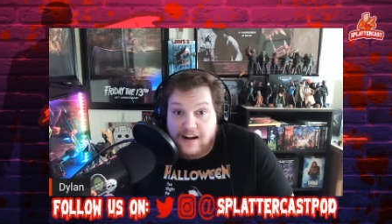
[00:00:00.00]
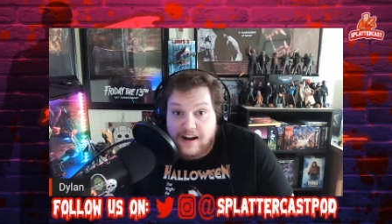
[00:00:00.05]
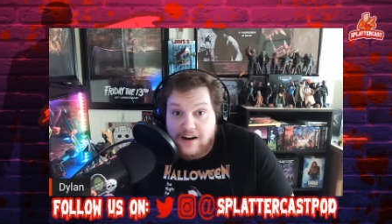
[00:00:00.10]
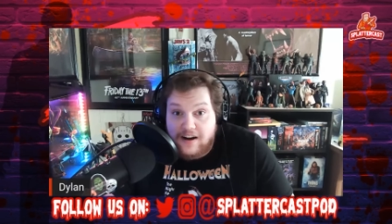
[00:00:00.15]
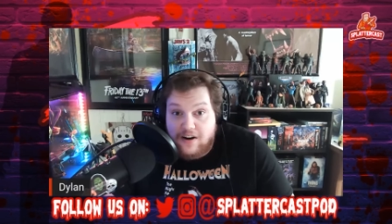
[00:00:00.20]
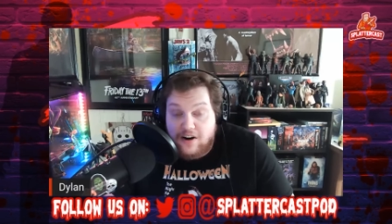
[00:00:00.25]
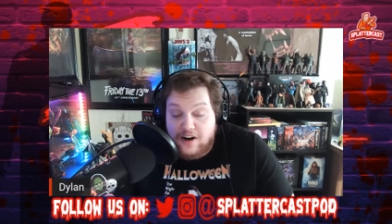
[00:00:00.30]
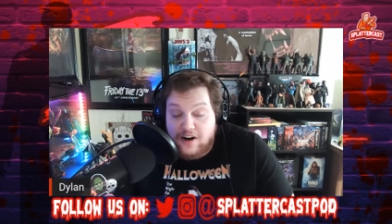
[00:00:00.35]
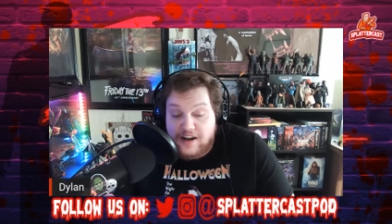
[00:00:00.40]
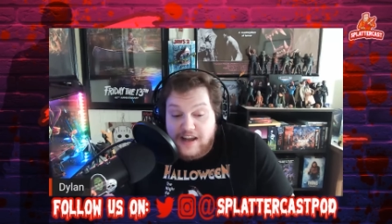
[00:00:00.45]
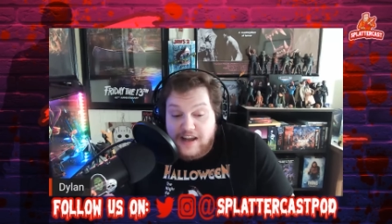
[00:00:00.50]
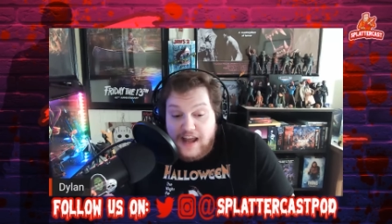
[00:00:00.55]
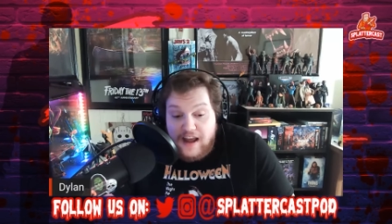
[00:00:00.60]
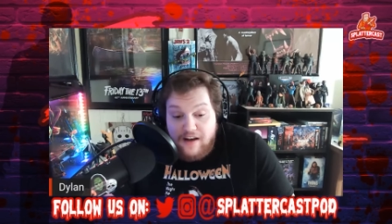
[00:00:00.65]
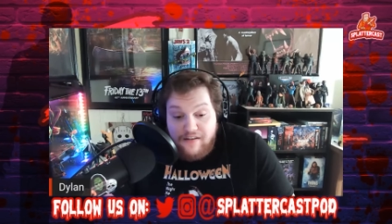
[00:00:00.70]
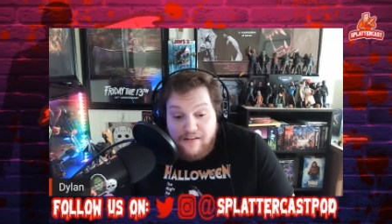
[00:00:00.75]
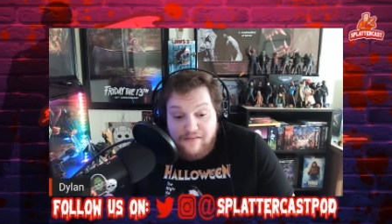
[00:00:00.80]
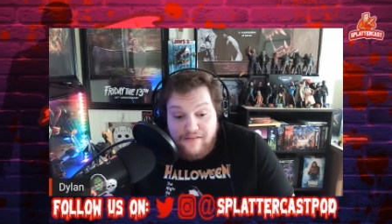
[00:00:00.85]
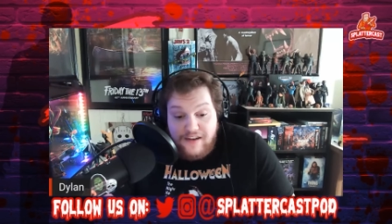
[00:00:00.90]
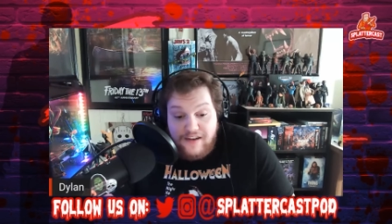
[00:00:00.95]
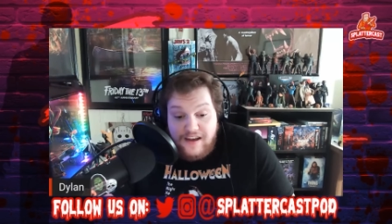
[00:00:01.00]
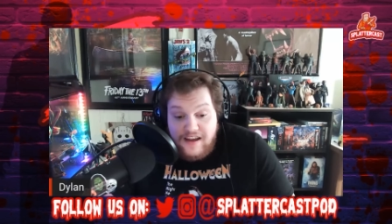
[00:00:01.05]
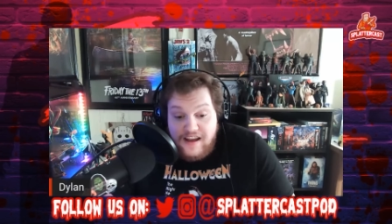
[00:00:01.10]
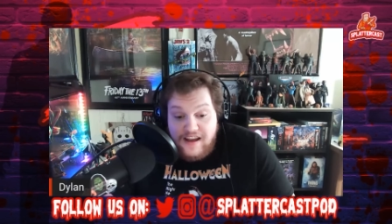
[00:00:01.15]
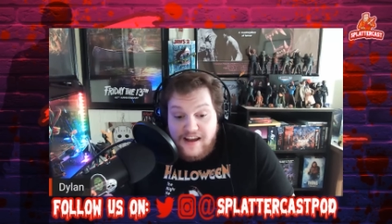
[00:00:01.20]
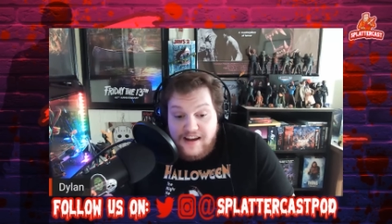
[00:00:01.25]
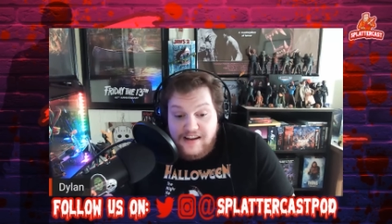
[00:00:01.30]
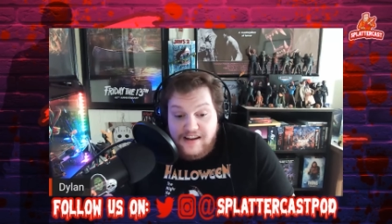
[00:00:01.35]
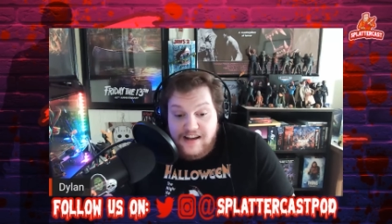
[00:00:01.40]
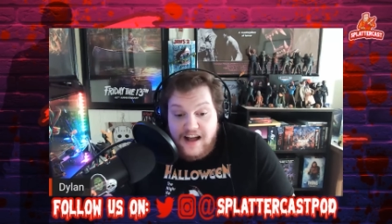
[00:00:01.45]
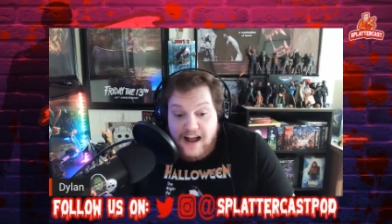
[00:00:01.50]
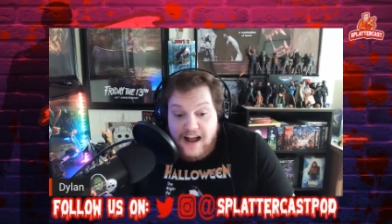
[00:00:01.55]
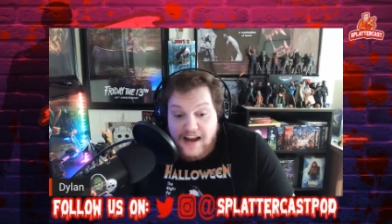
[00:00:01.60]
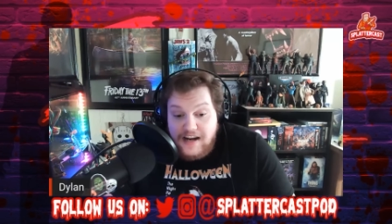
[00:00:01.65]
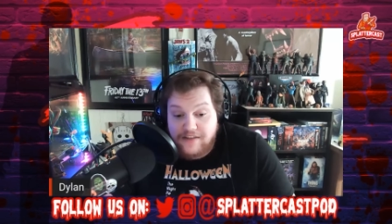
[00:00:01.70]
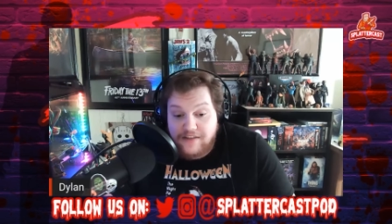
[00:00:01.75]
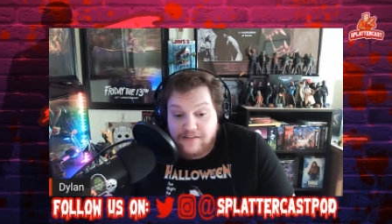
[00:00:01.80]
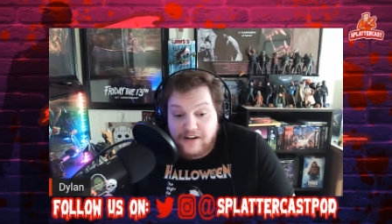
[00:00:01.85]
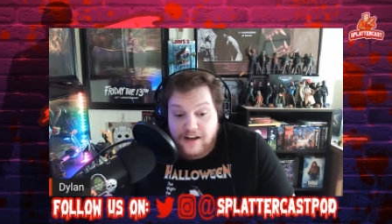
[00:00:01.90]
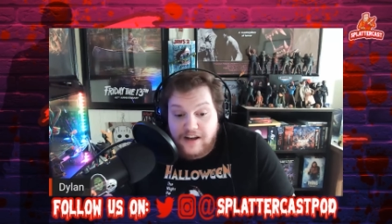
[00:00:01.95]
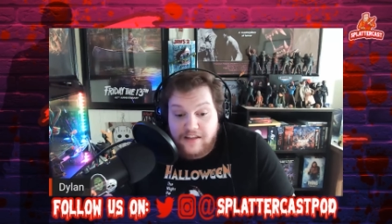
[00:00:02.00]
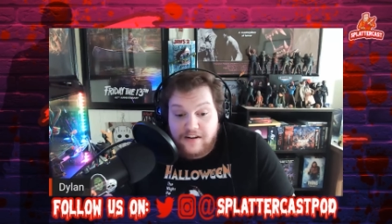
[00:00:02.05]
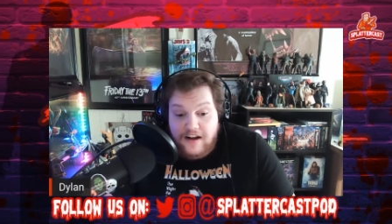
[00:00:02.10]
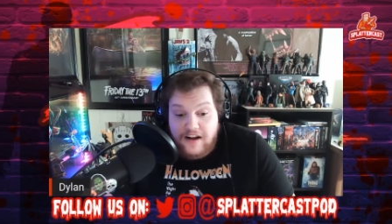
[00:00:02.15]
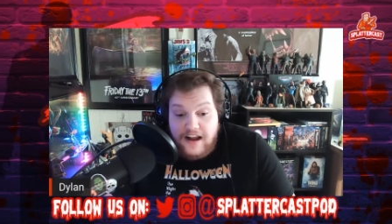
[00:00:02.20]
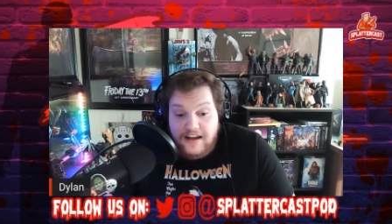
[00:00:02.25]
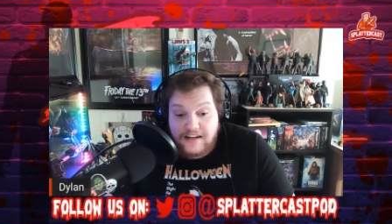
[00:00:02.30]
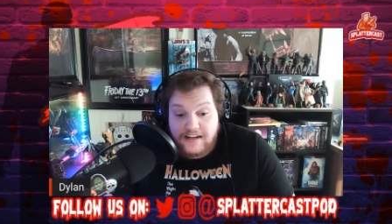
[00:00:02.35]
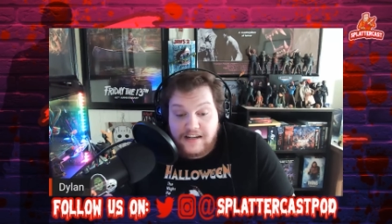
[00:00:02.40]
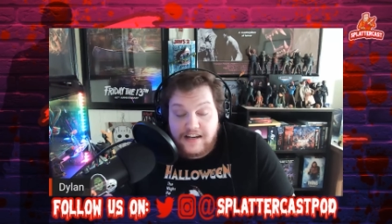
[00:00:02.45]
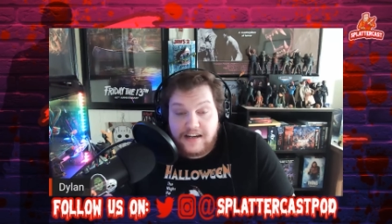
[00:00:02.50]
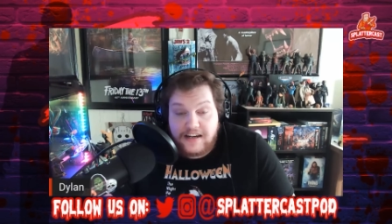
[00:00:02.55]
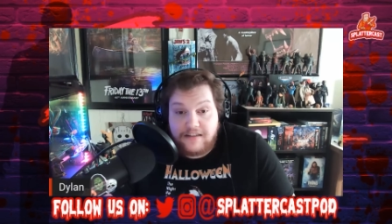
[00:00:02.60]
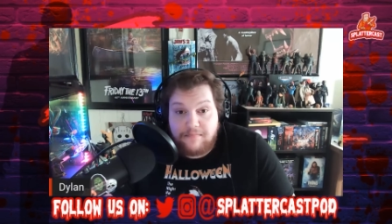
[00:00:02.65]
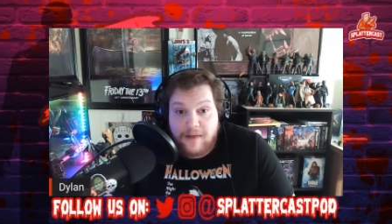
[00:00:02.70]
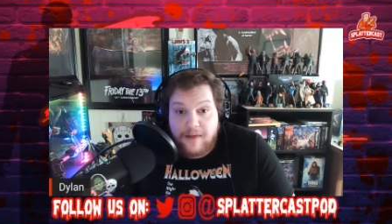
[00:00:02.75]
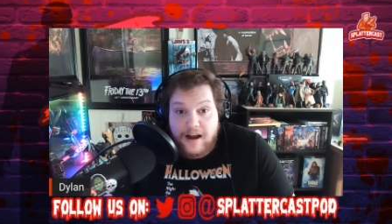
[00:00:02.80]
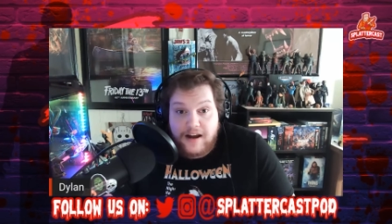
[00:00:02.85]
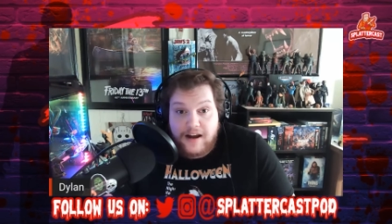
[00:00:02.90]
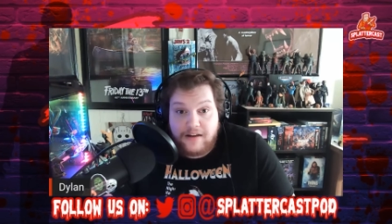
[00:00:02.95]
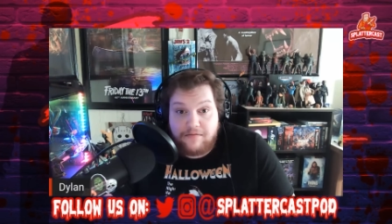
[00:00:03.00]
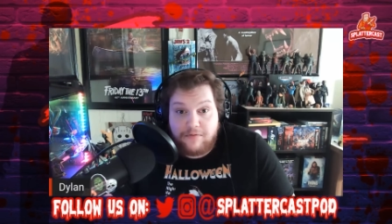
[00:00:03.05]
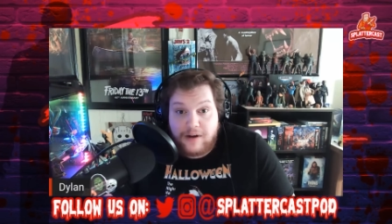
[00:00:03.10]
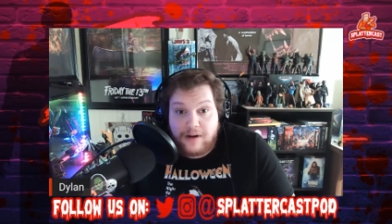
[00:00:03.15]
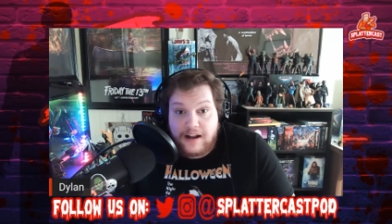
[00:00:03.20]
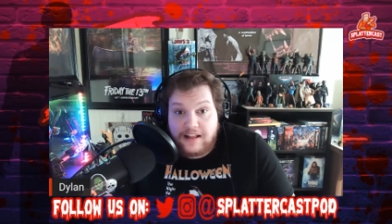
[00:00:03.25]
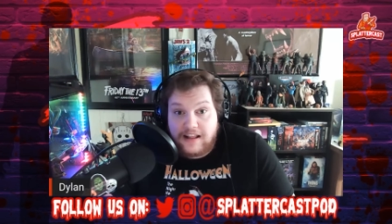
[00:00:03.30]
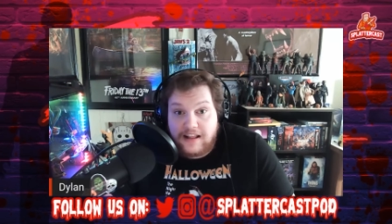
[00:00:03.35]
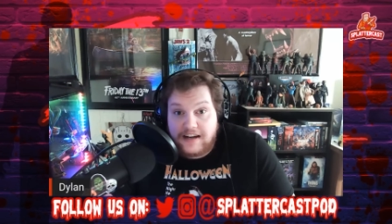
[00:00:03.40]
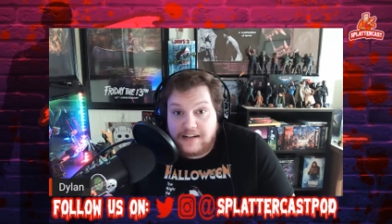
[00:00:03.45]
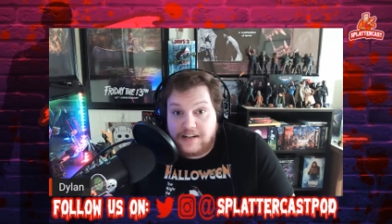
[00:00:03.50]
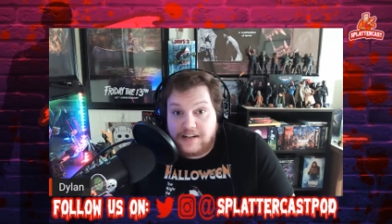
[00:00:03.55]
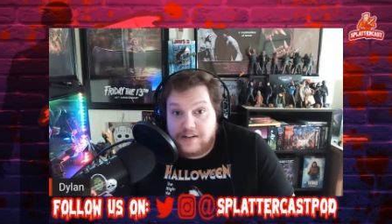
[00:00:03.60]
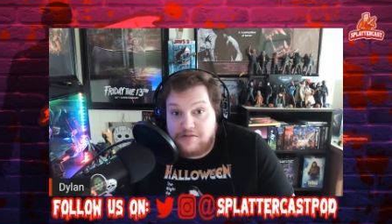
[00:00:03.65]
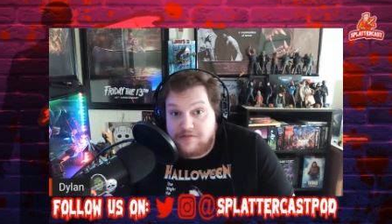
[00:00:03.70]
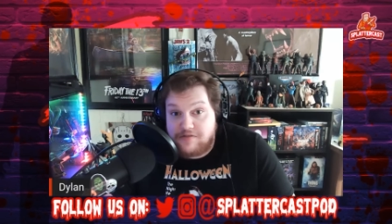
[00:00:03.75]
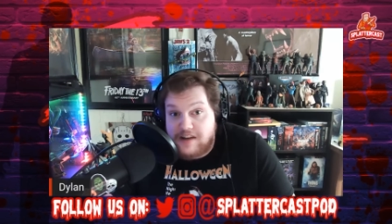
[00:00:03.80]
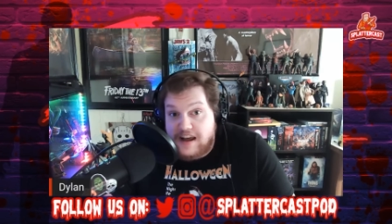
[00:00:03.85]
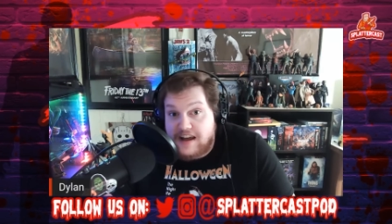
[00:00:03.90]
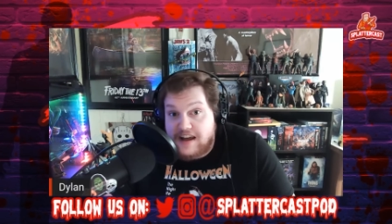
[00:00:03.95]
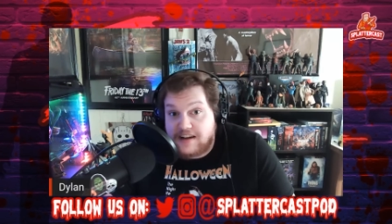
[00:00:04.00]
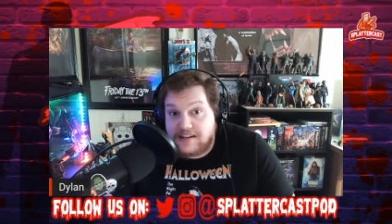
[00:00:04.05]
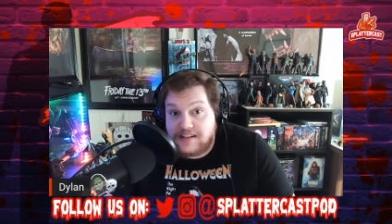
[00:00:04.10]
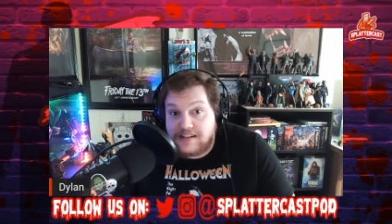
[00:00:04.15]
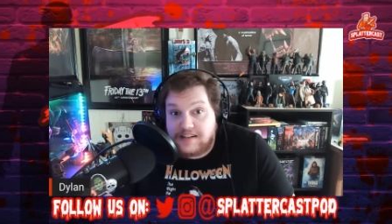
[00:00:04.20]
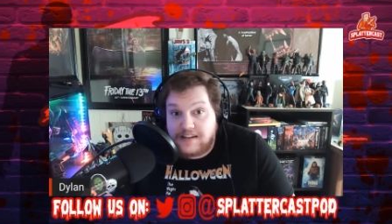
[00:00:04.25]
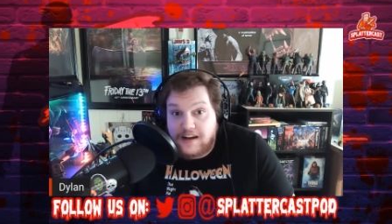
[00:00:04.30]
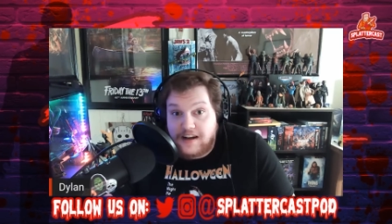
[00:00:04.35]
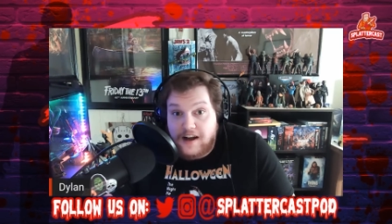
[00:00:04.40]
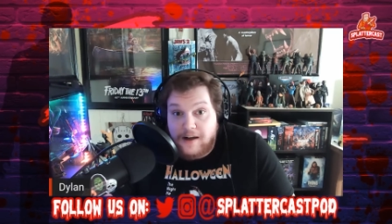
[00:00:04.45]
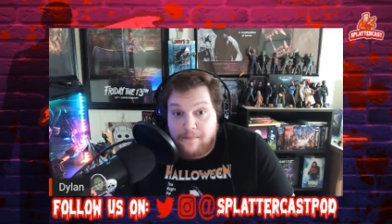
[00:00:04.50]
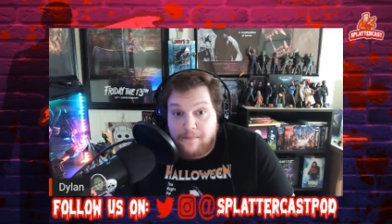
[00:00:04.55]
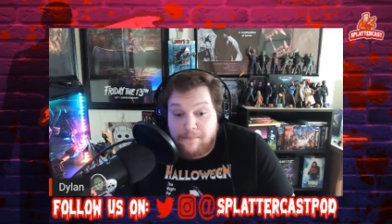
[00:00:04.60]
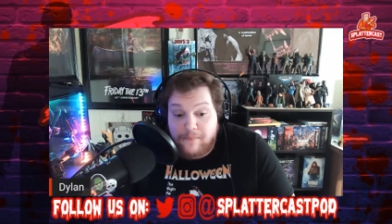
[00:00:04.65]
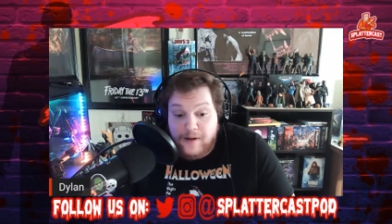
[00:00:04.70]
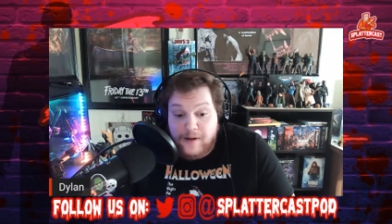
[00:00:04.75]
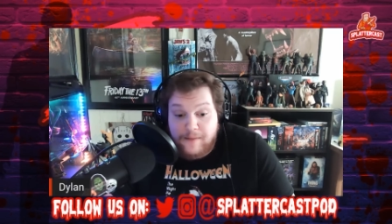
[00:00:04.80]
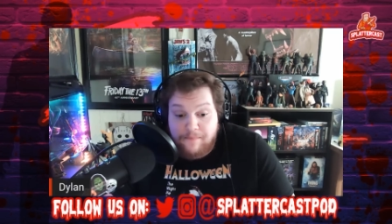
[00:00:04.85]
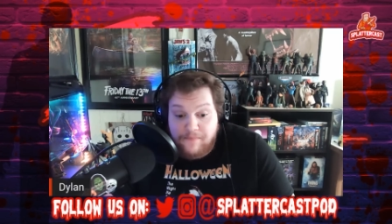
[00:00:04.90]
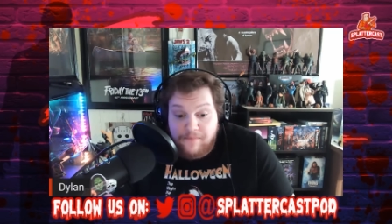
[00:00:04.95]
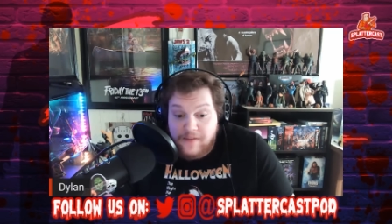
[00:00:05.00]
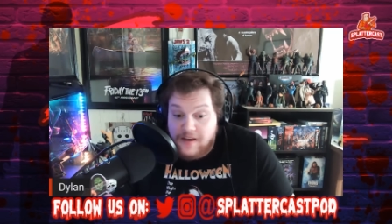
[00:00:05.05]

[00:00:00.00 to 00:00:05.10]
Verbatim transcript: I already have kind of another idea in mind of what I'd like to do next. Um, but